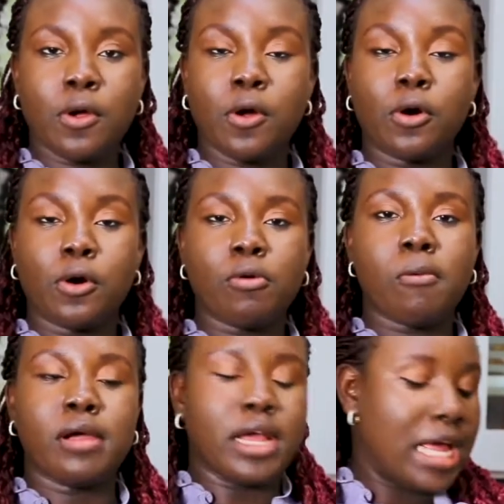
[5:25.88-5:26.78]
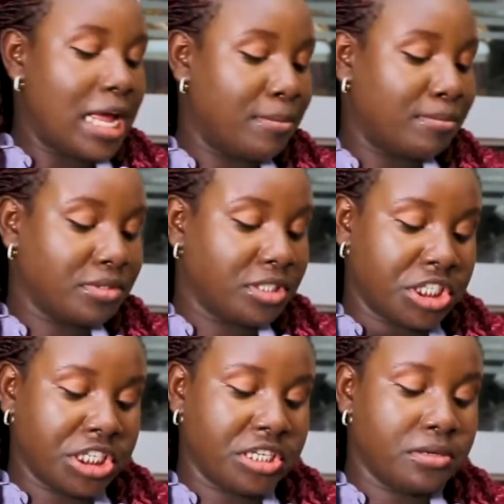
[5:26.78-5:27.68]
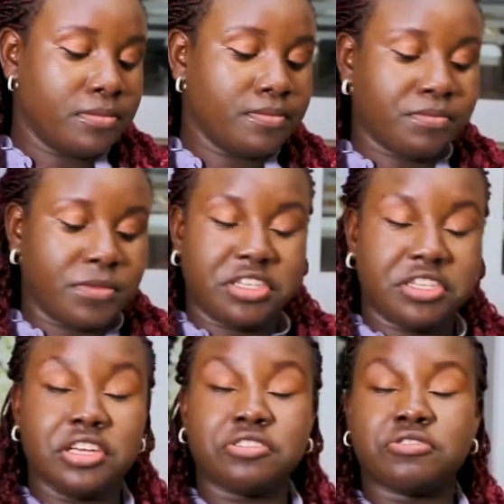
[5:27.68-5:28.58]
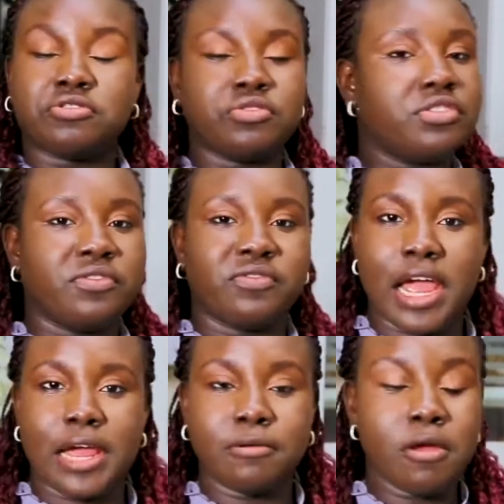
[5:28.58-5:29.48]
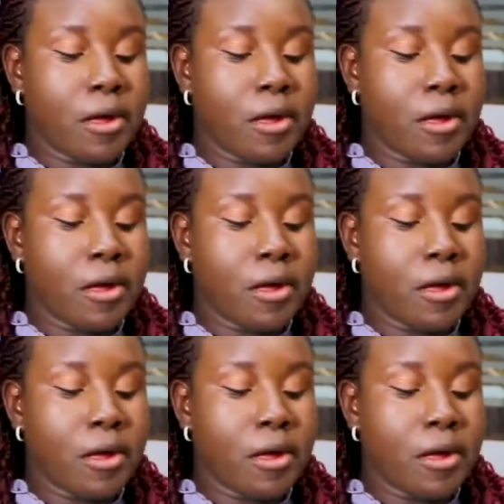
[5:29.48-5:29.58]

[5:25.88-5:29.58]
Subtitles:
OMG, this tastes so divine.